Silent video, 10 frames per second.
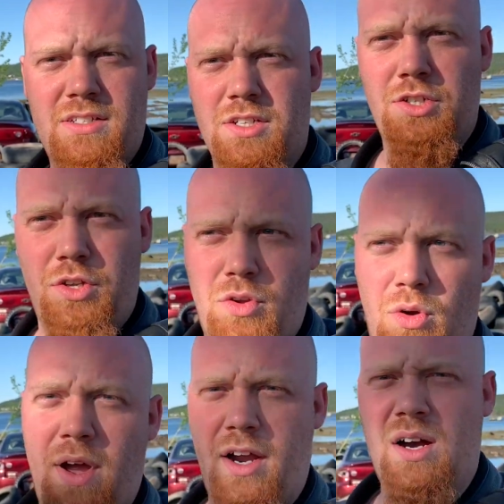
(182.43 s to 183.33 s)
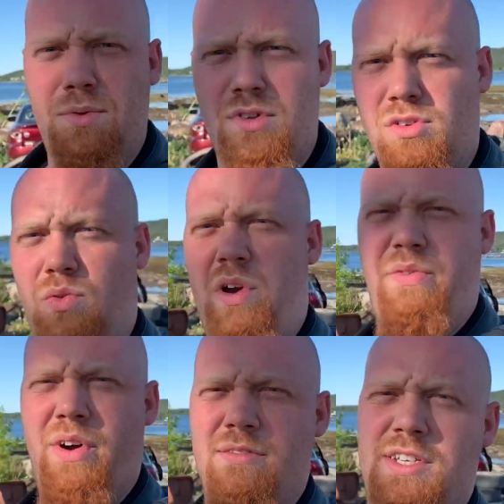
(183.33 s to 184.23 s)
said she threw away a couple
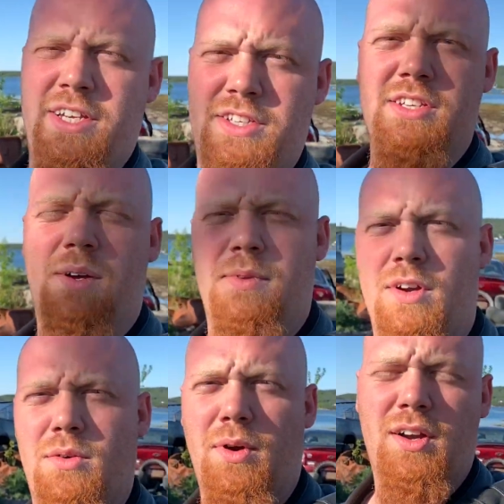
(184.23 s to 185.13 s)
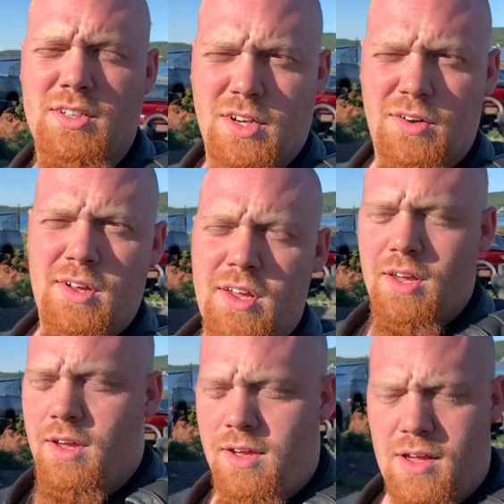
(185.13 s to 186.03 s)
225/60s up to her work, so
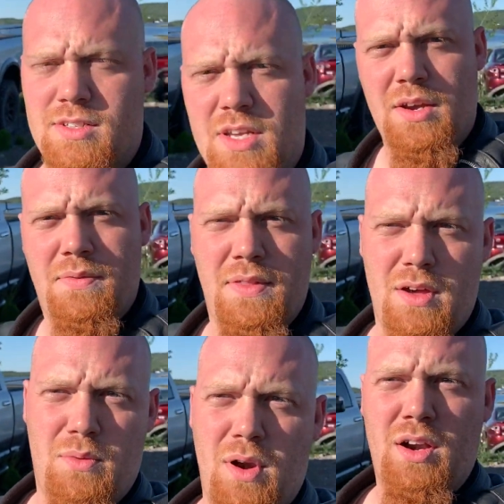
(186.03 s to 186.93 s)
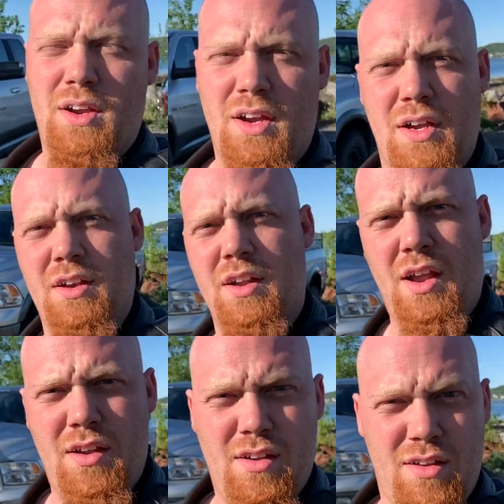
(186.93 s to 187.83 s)
I'll see if they'll work and
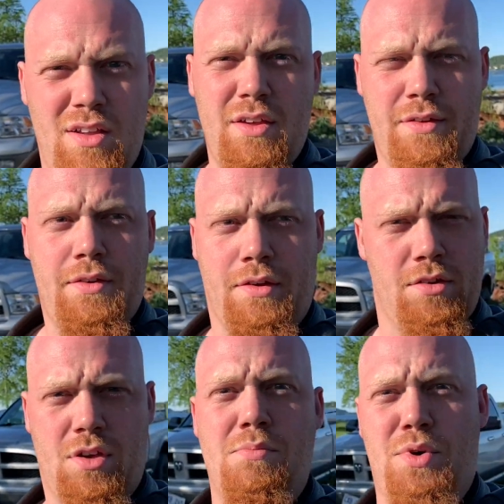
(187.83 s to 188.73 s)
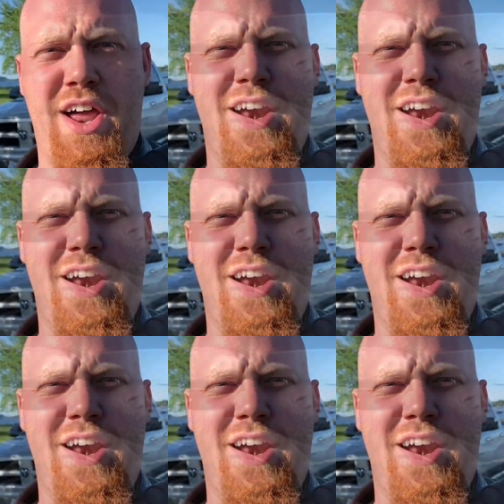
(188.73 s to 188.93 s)
get something put on